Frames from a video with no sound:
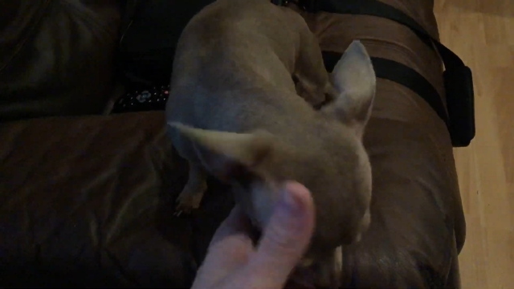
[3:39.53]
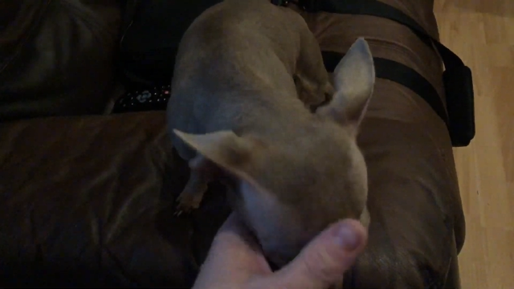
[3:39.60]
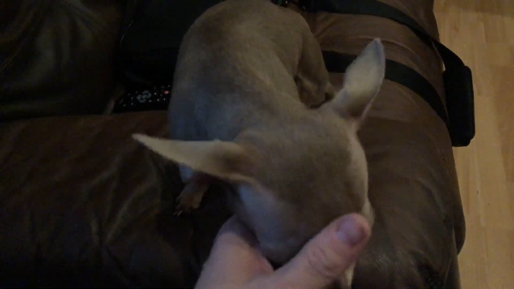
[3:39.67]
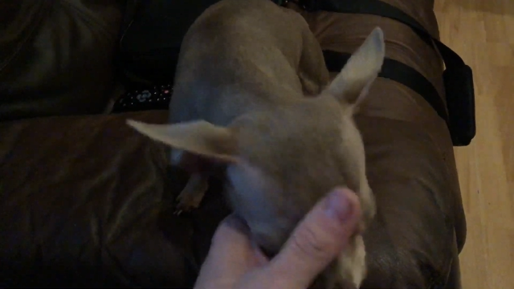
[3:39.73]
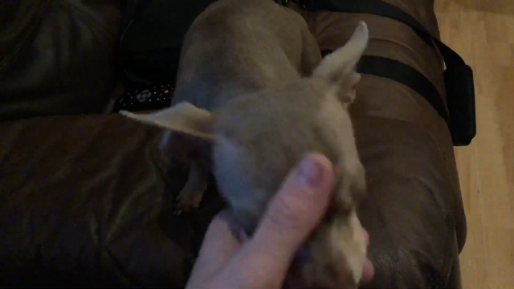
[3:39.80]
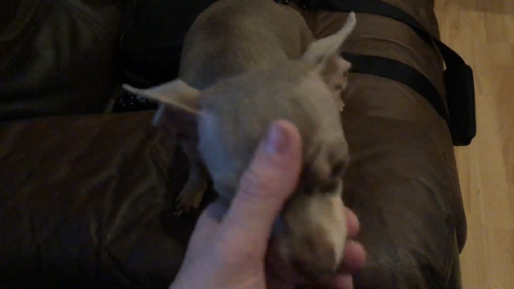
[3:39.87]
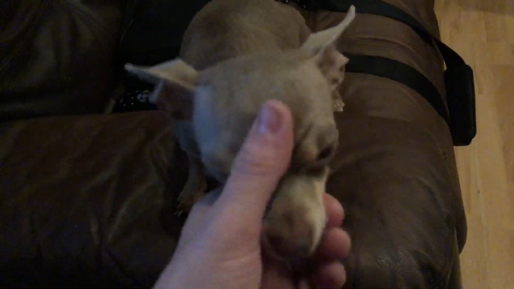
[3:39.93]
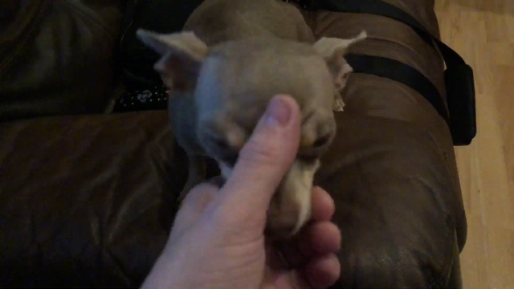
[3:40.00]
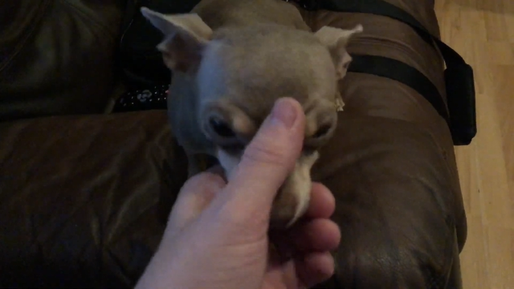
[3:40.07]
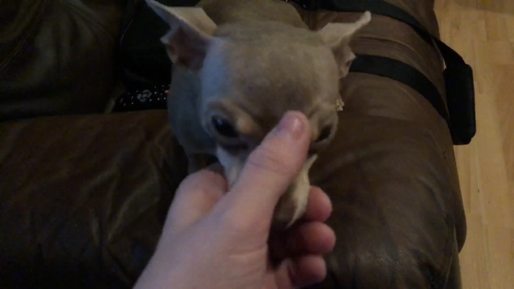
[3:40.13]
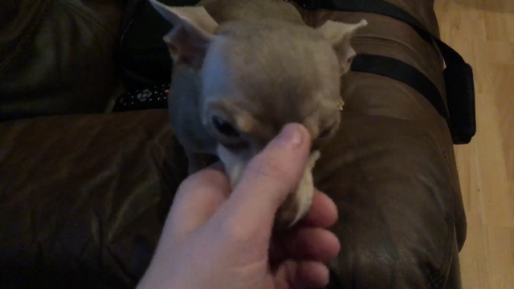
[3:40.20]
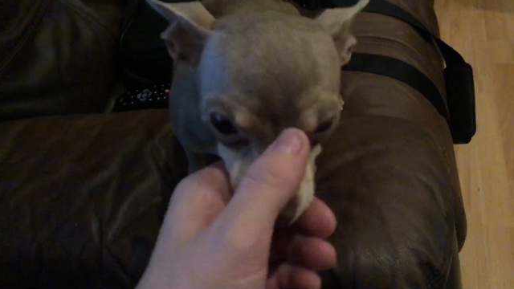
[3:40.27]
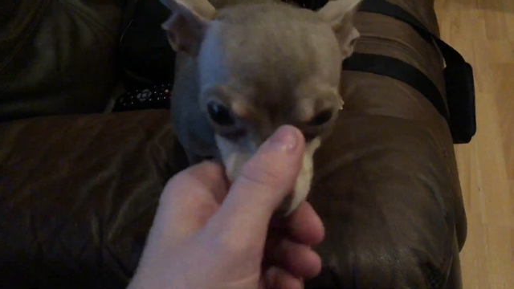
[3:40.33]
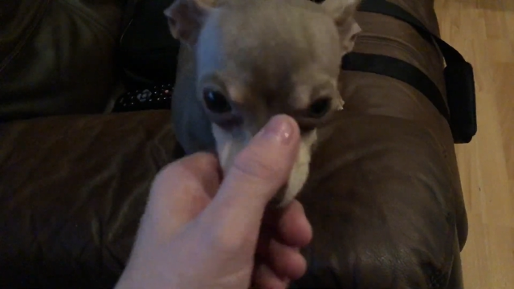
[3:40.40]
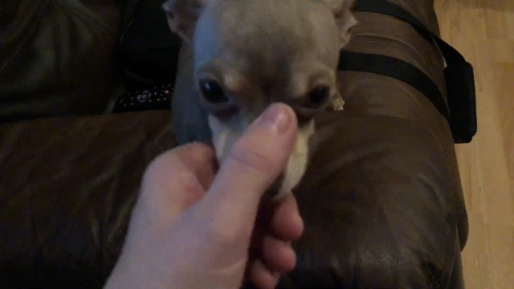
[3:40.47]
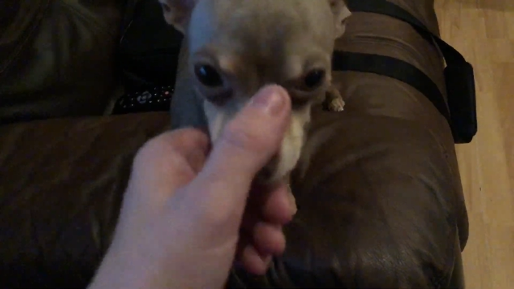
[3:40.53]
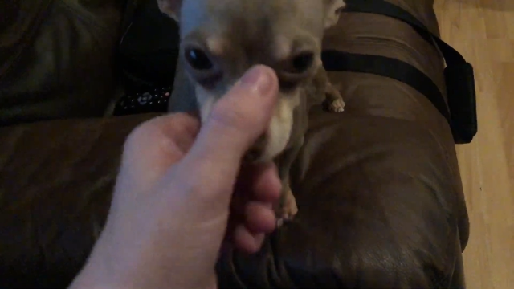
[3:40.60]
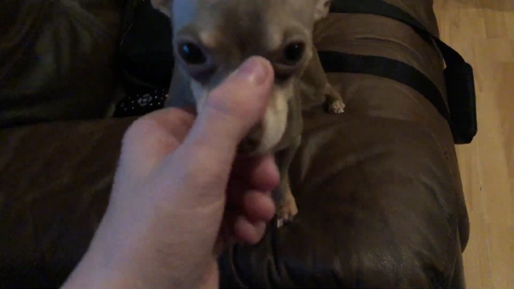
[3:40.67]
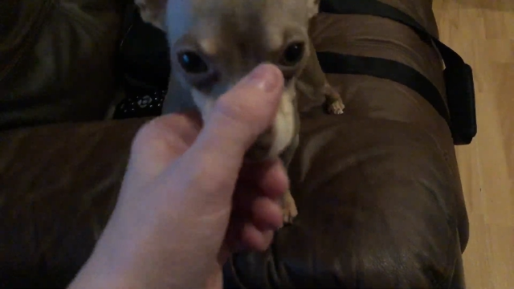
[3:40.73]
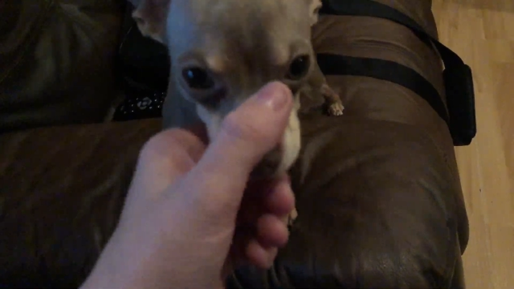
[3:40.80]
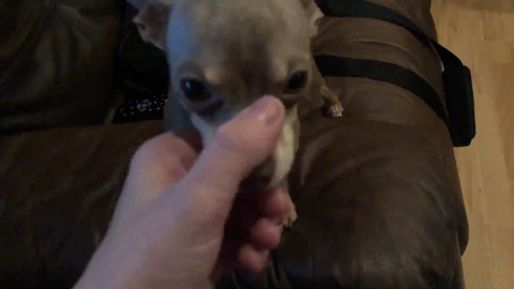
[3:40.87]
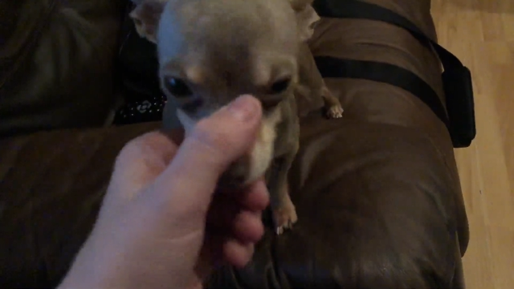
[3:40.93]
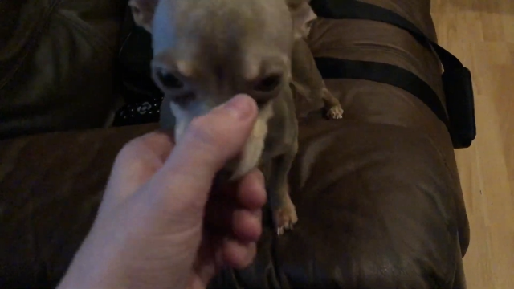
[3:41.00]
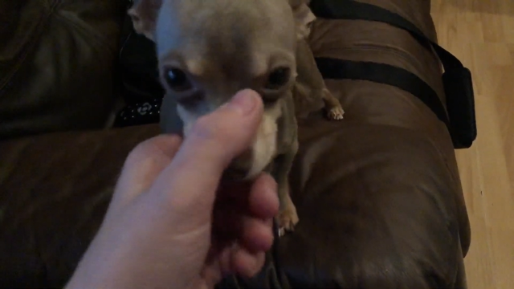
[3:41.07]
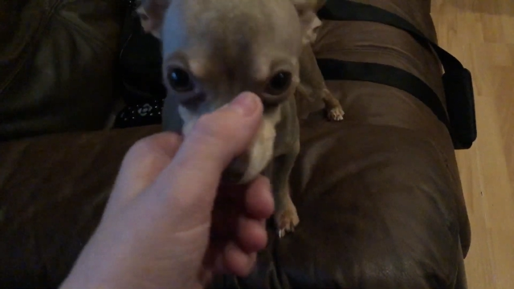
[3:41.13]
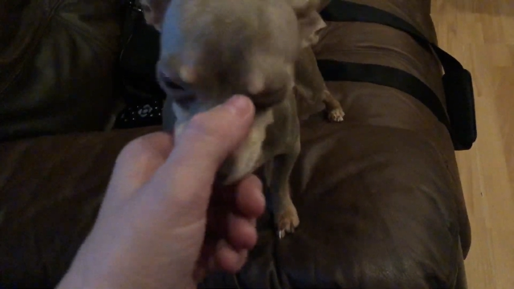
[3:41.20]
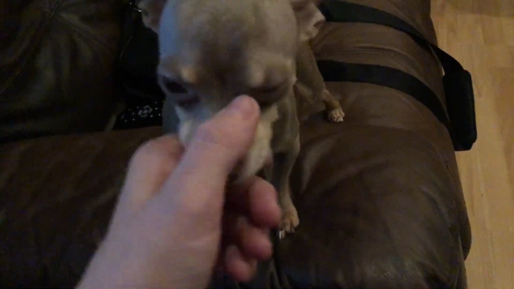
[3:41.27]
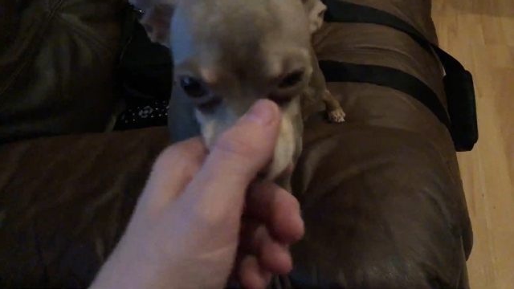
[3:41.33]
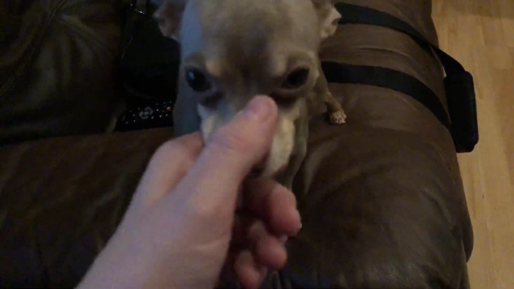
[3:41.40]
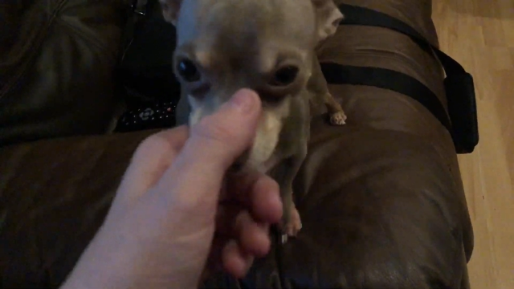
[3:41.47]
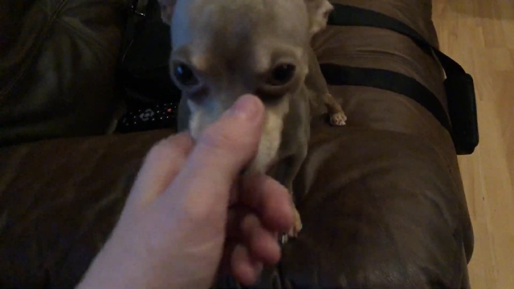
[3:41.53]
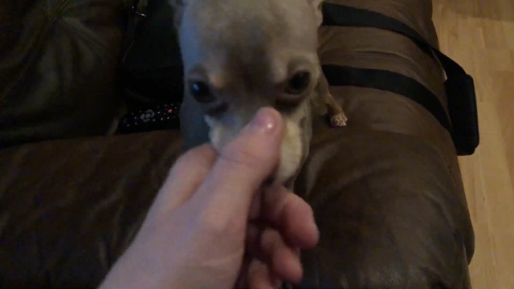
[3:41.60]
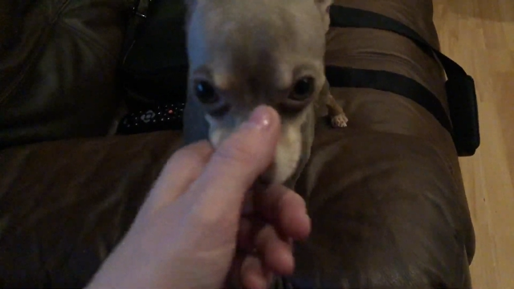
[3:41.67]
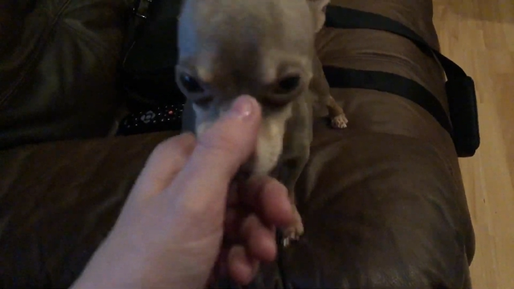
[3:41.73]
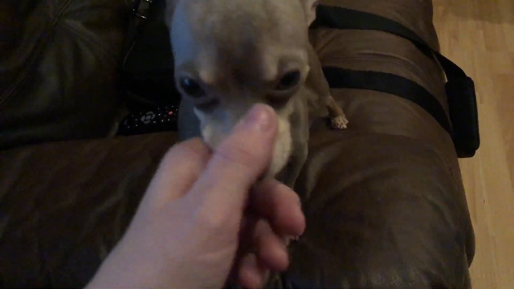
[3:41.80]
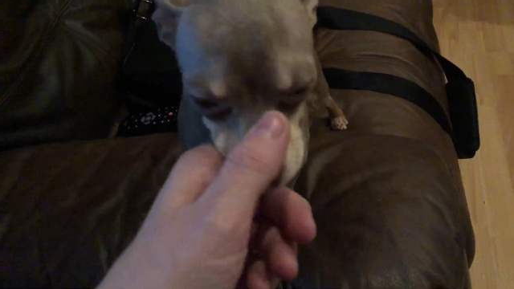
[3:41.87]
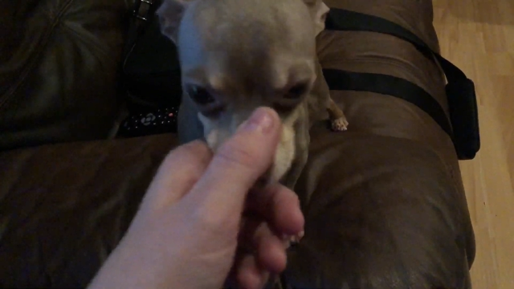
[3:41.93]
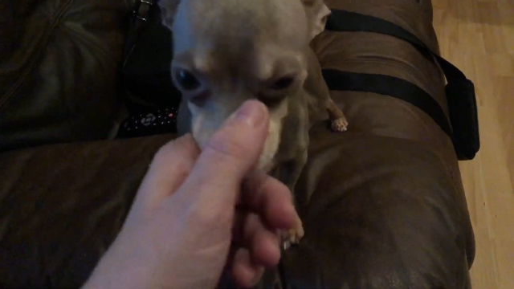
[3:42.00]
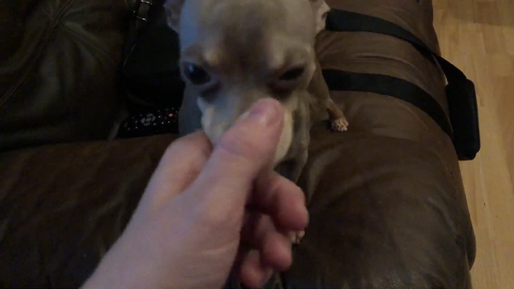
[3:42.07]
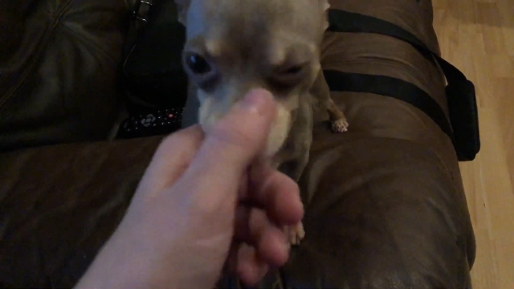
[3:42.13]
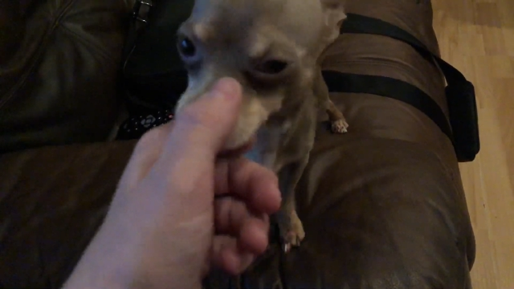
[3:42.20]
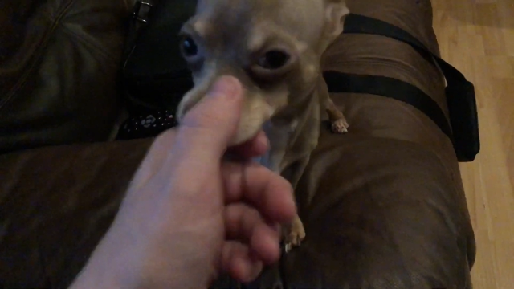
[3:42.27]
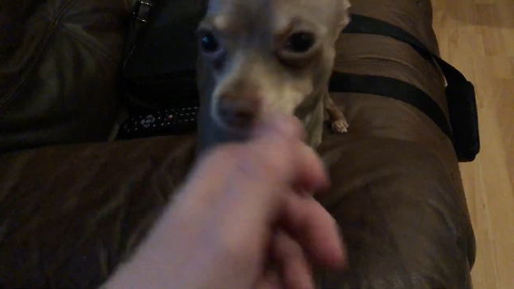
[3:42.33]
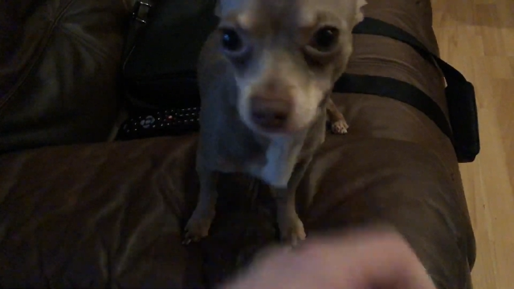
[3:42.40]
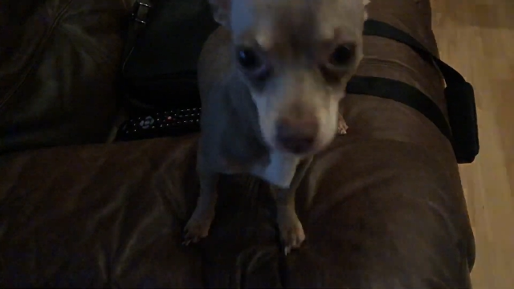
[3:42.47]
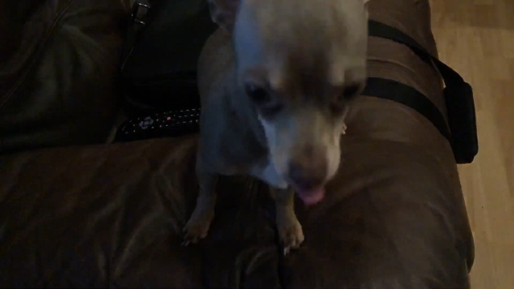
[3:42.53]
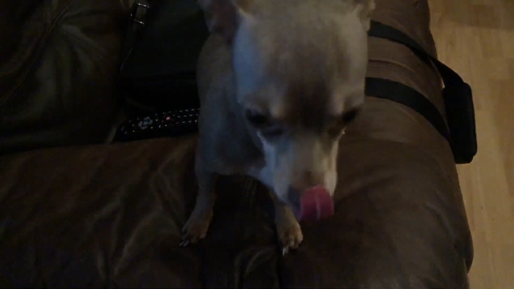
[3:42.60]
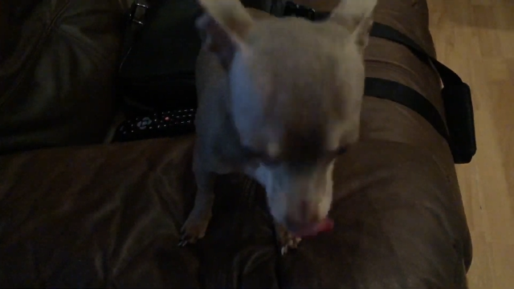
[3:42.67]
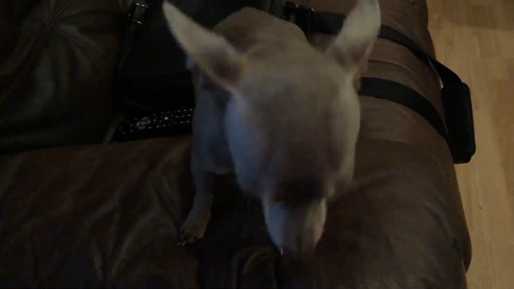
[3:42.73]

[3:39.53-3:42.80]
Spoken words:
No face is visible, so there are no lips to read.